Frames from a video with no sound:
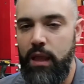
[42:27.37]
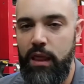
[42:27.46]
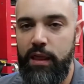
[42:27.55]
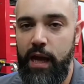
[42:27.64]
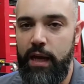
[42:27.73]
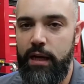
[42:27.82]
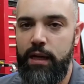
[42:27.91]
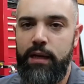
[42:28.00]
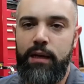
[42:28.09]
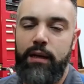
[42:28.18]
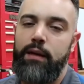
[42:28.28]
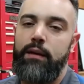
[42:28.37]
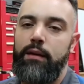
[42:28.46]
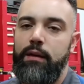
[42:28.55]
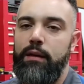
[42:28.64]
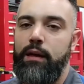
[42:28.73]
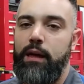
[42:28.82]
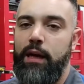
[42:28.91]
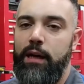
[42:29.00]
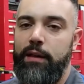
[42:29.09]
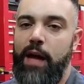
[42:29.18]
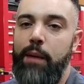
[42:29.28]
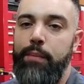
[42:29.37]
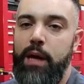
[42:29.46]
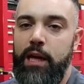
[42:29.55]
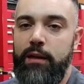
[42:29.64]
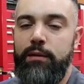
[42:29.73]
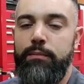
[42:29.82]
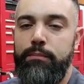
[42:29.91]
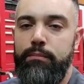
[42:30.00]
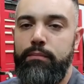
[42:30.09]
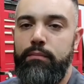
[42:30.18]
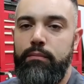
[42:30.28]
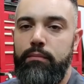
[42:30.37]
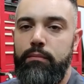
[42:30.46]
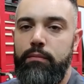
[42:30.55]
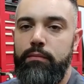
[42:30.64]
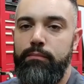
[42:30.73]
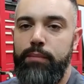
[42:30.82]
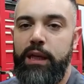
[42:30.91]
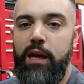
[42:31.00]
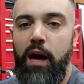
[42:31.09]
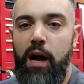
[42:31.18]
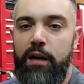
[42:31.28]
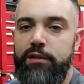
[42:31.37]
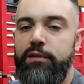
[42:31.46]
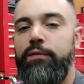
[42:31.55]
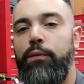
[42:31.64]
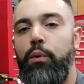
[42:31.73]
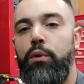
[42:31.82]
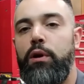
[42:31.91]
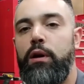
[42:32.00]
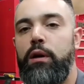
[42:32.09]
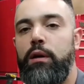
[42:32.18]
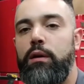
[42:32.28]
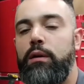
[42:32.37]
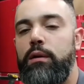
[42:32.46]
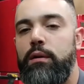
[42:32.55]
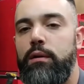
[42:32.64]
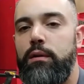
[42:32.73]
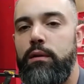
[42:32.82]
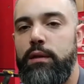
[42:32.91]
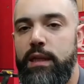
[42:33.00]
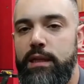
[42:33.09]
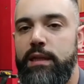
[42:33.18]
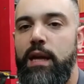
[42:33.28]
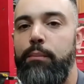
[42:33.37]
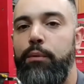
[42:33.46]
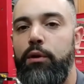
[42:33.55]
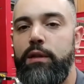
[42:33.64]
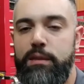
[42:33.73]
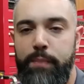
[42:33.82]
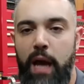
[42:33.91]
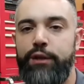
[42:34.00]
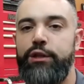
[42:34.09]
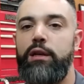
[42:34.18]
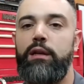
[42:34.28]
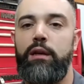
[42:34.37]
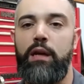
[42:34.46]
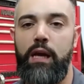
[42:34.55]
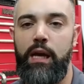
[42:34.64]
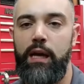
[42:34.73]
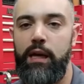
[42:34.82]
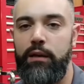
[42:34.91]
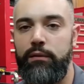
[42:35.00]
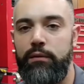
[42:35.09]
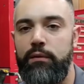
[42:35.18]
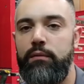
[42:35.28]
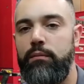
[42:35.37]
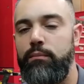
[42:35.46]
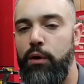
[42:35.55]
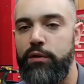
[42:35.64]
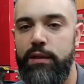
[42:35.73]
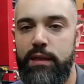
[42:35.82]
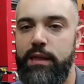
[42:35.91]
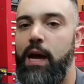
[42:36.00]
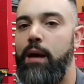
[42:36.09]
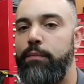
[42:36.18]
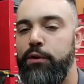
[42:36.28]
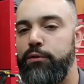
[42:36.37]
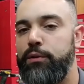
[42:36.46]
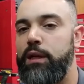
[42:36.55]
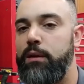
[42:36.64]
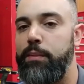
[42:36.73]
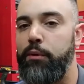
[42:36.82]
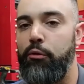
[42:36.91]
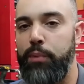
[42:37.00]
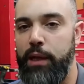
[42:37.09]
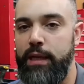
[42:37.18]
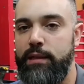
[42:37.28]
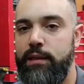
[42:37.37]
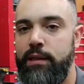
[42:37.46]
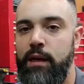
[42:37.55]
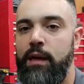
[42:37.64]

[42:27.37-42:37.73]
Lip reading: Then that may be cause for disassemble, inspection, and most of the time those will need to be replaced.